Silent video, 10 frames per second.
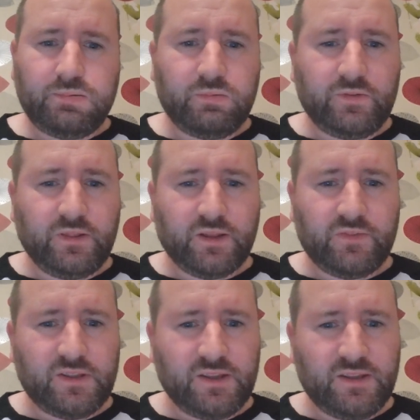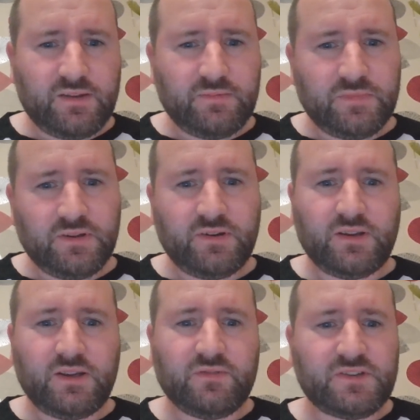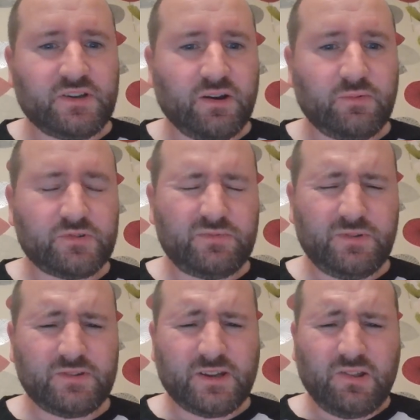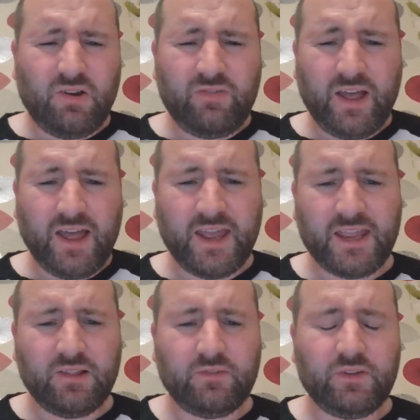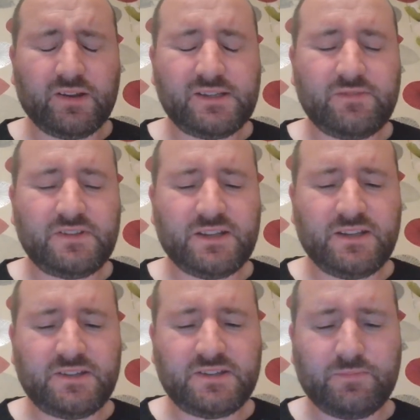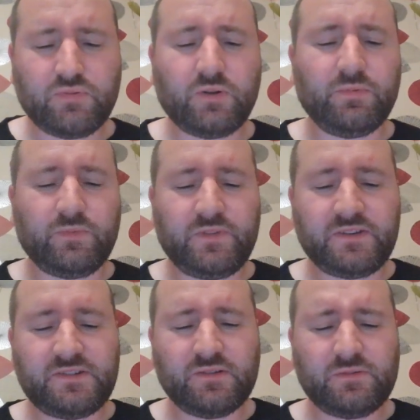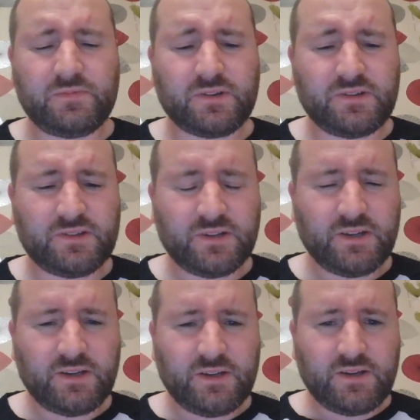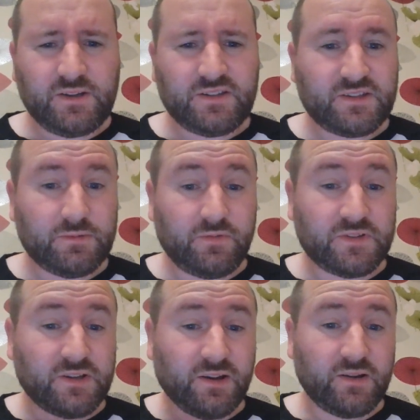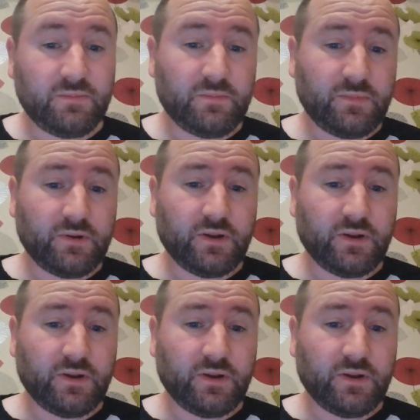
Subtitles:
within like the geek community, the Star Wars community. It's had a lot of hate, a lot of negativity, and this is a problem with this stuff because some of the time,